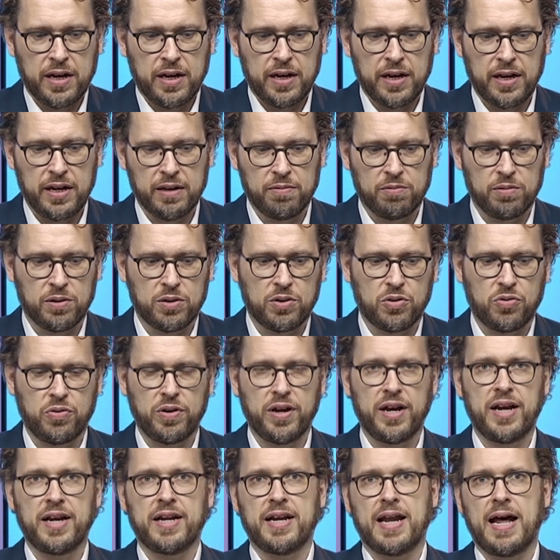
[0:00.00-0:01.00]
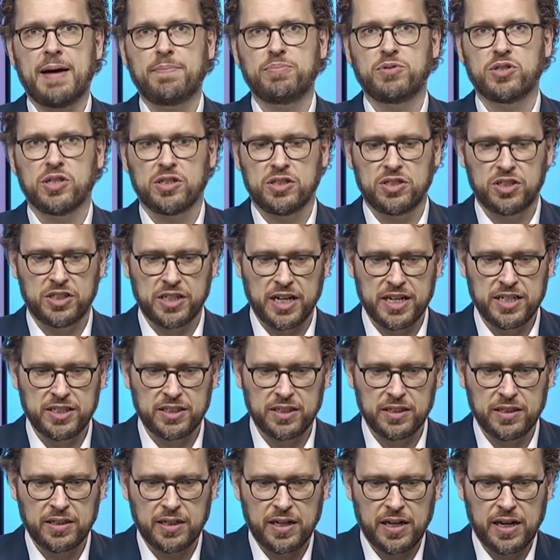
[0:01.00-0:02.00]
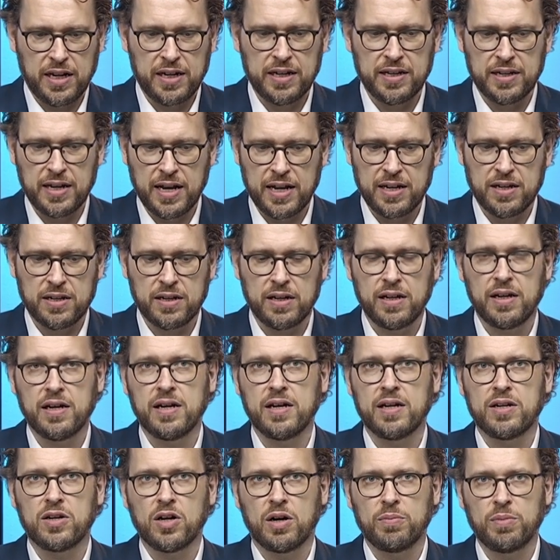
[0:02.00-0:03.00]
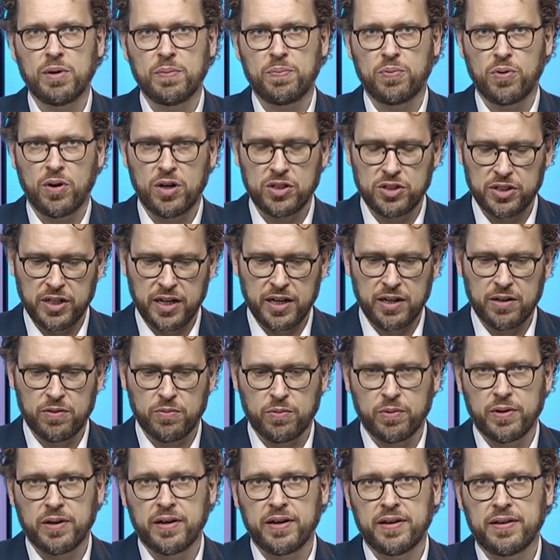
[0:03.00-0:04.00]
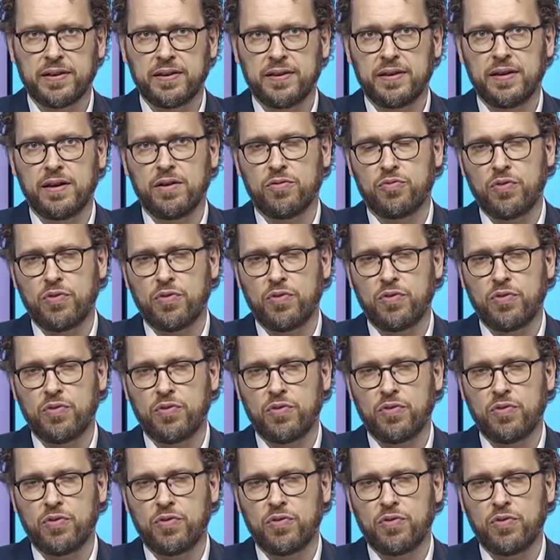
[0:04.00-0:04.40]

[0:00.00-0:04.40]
It will create an app.json in that dummy project with